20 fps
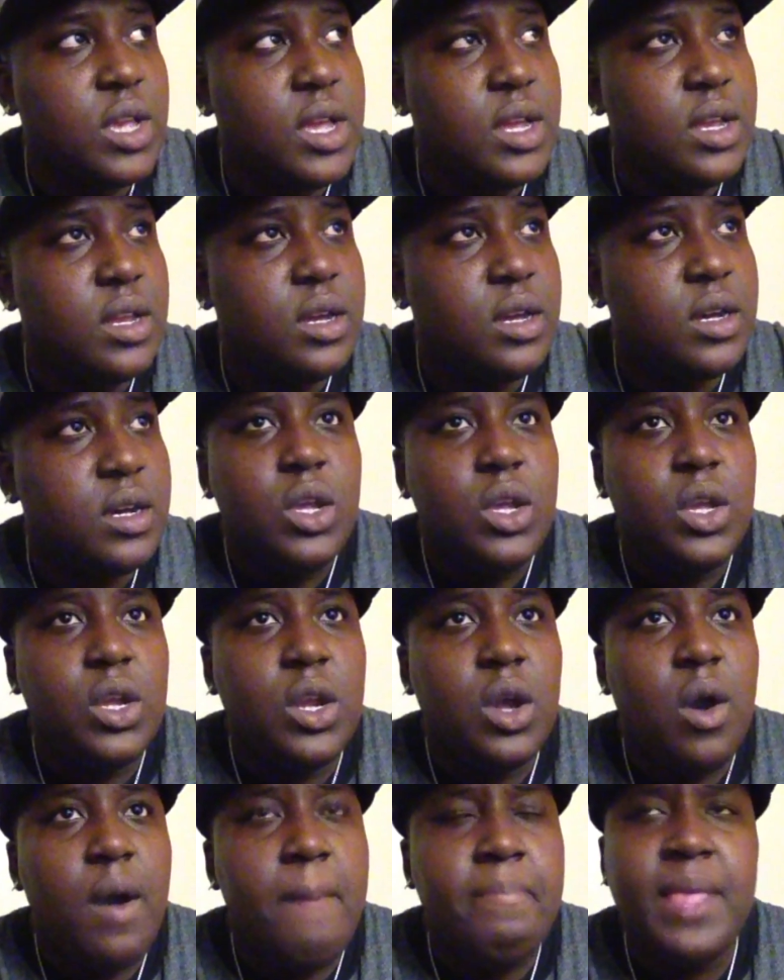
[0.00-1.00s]
And, you
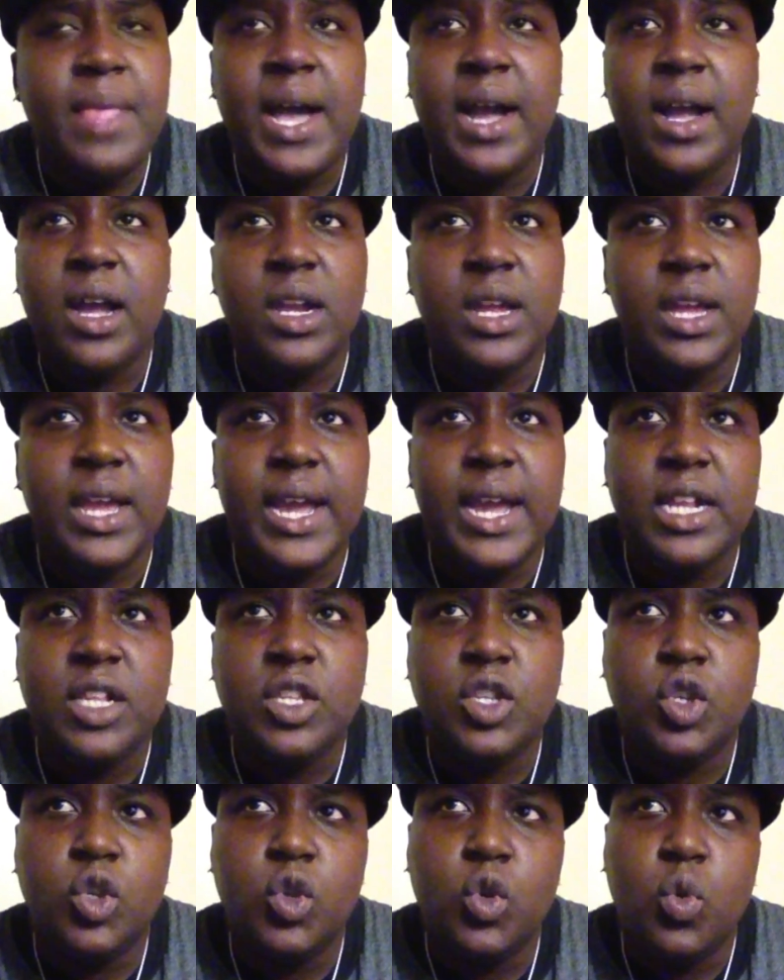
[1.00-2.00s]
know, I'm not going to get
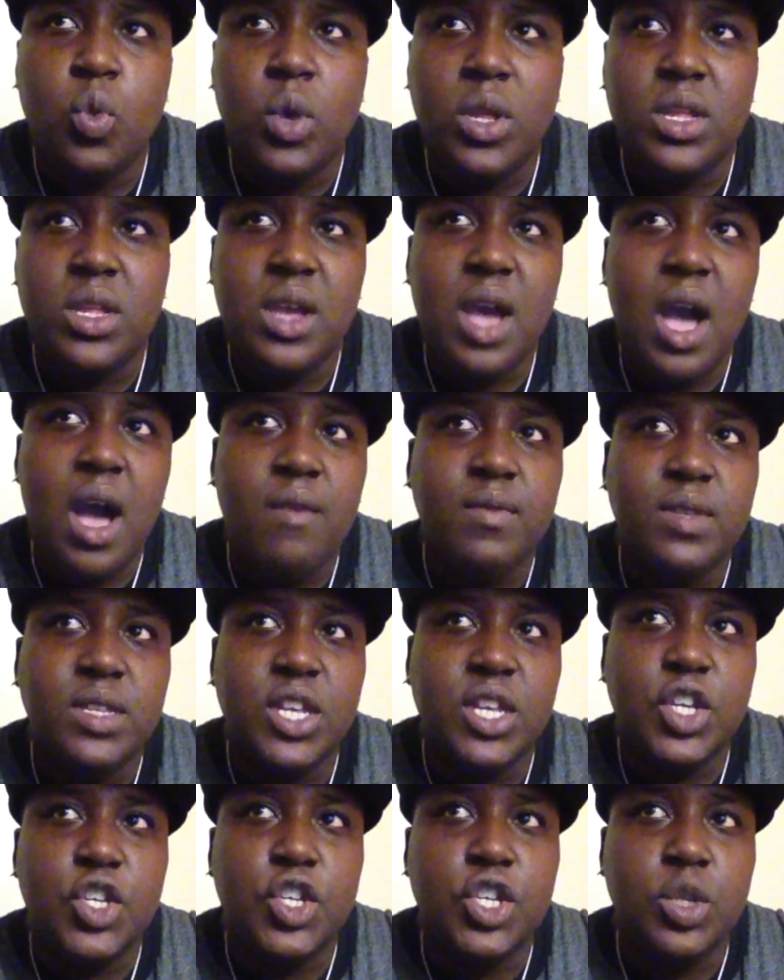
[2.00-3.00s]
into what the
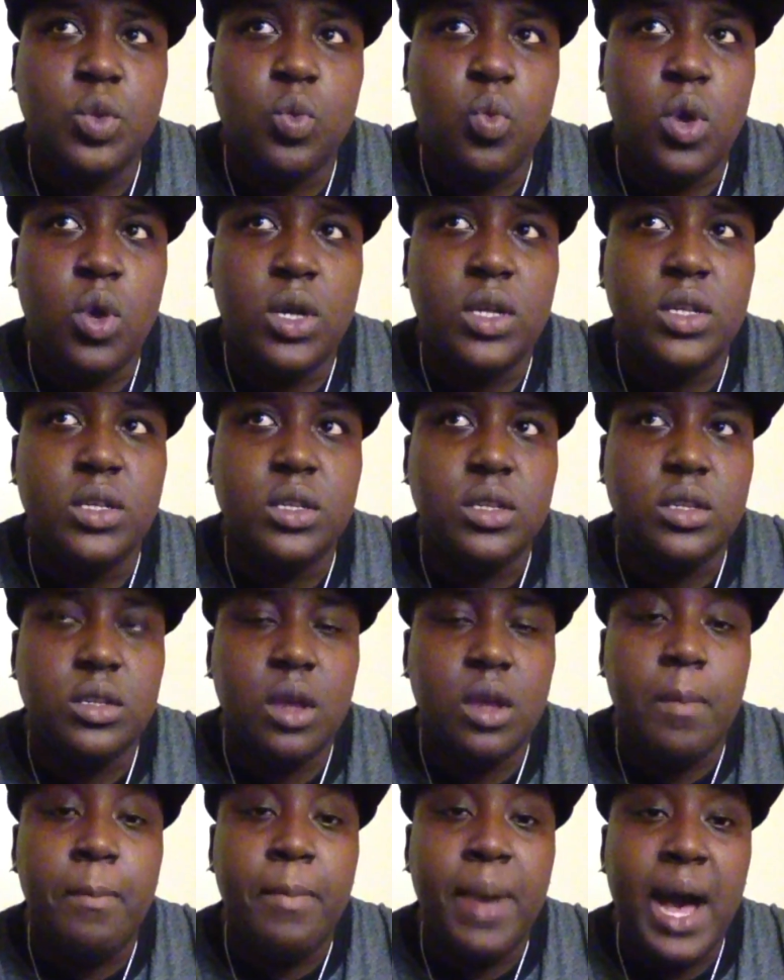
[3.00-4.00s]
conversation was
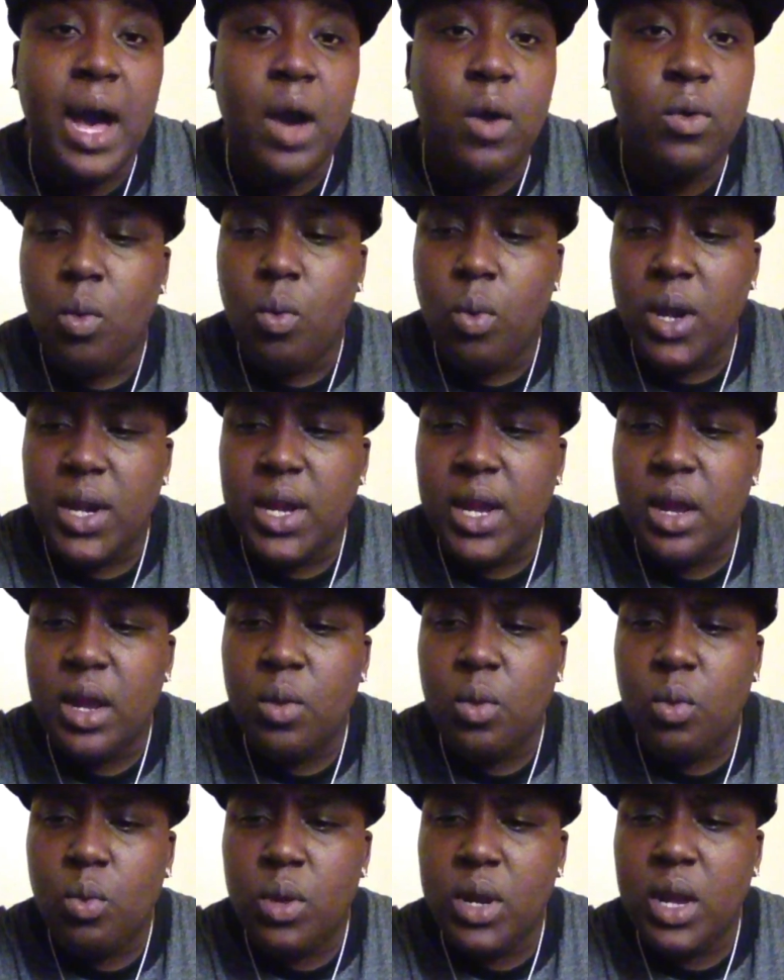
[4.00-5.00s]
about. What I
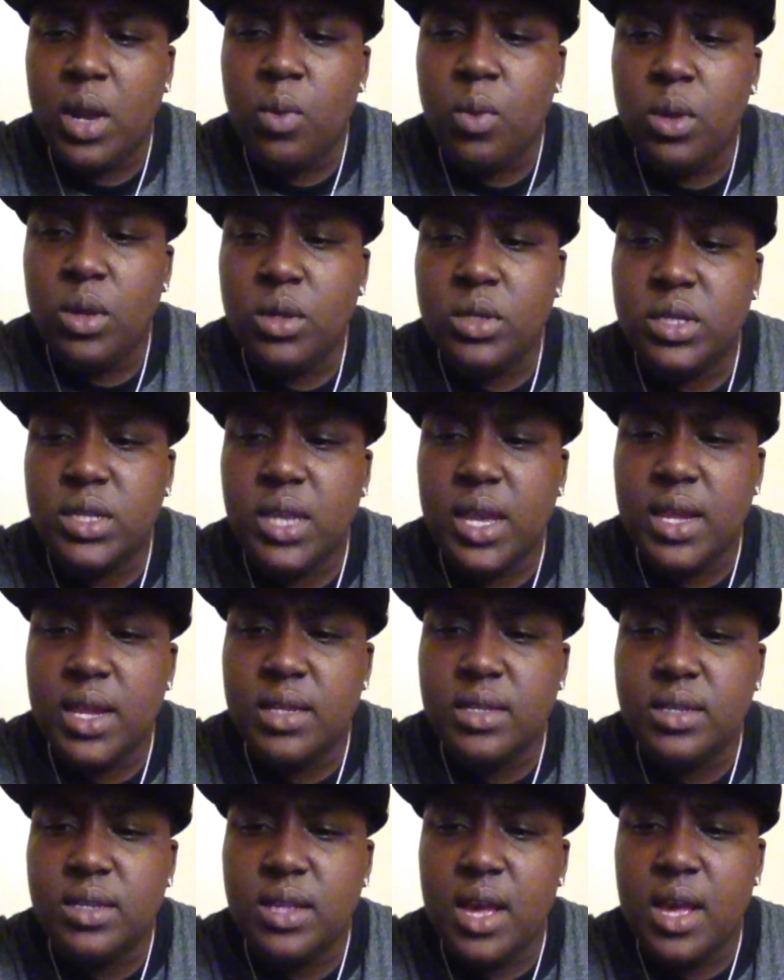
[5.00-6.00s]
will say
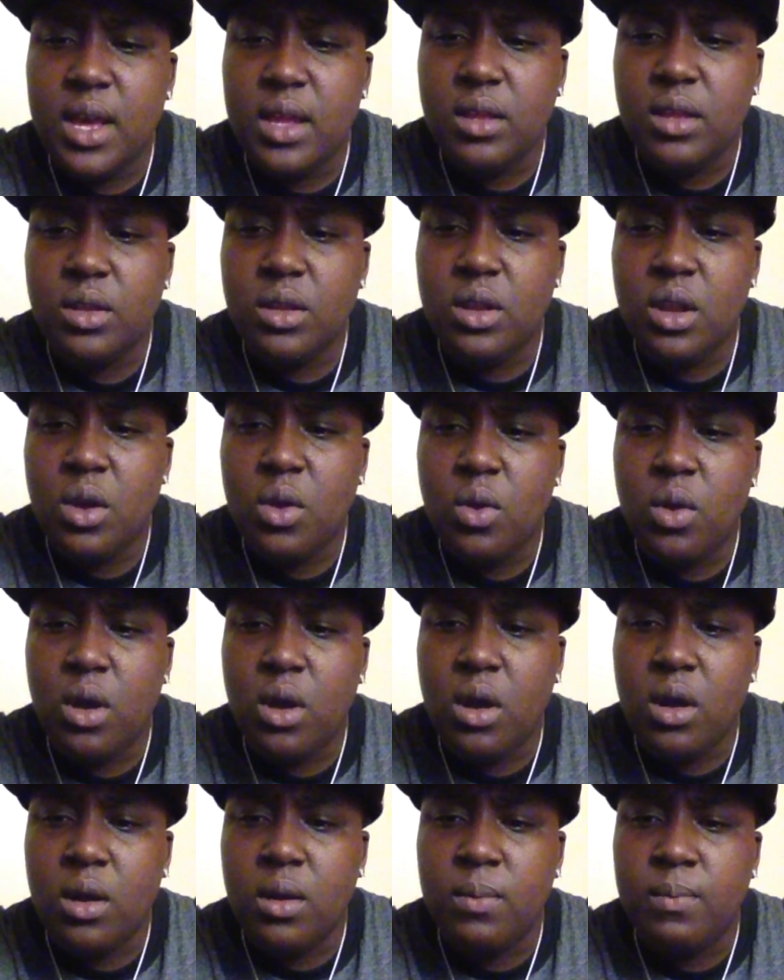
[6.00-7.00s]
is that, you
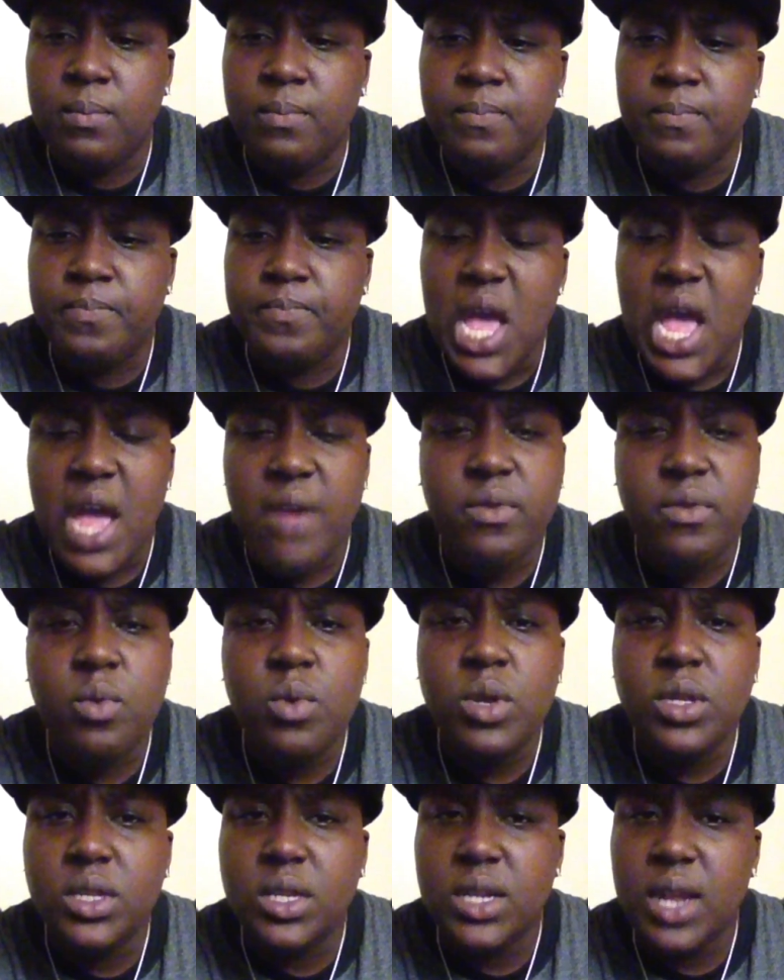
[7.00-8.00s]
know,
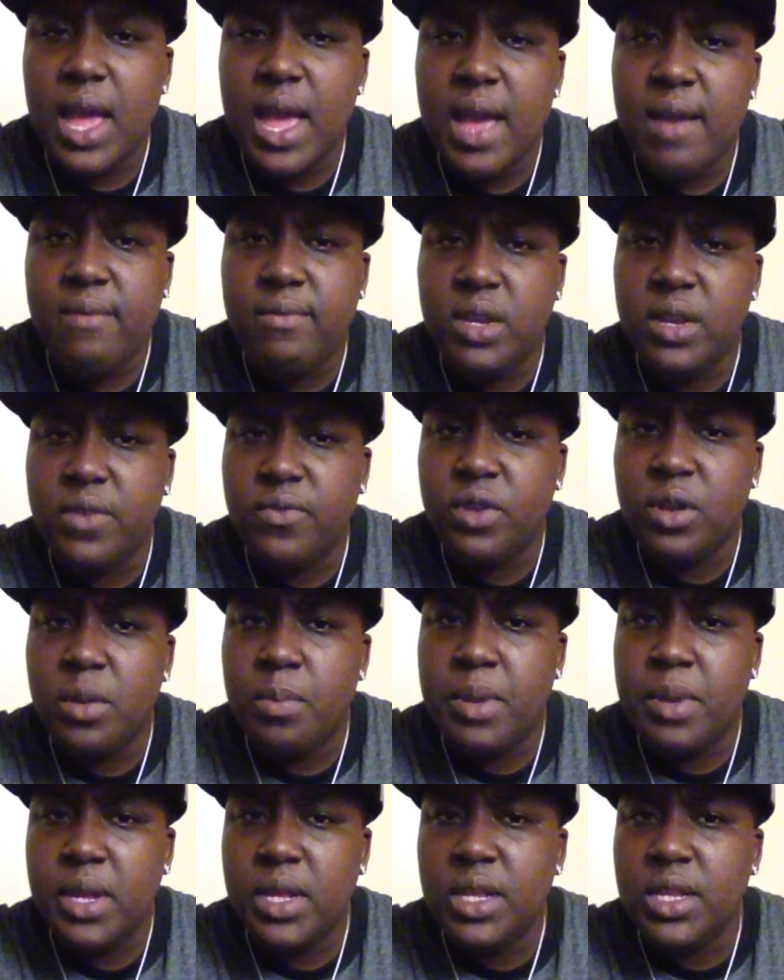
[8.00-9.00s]
everyone's gonna have different
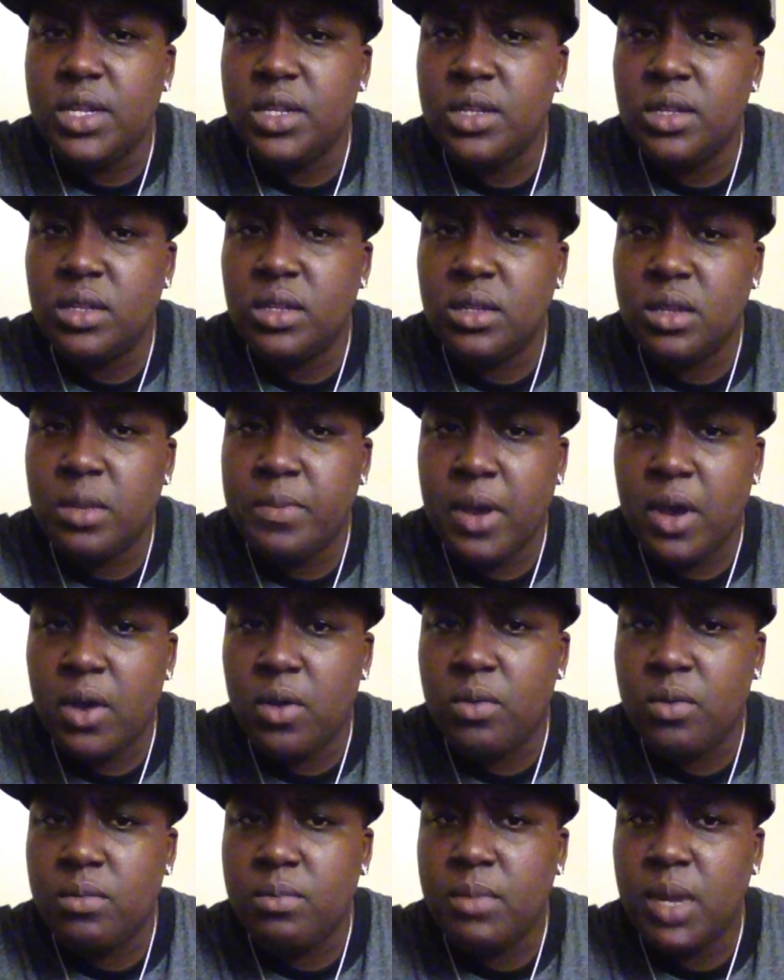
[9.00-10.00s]
opinions
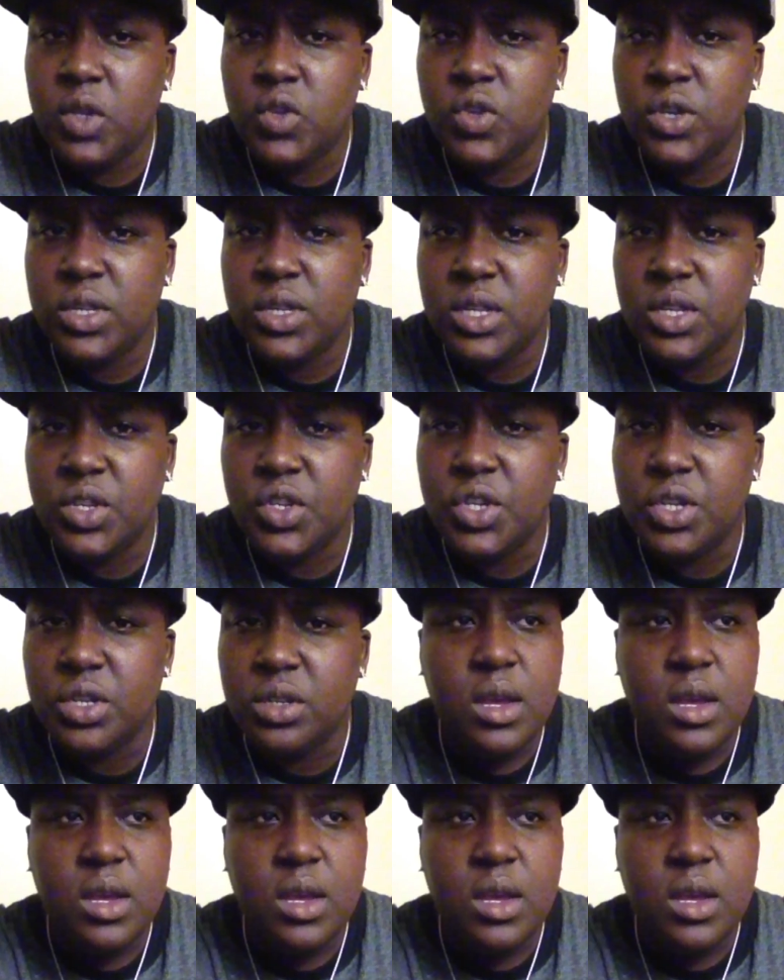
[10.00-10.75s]
about my transition.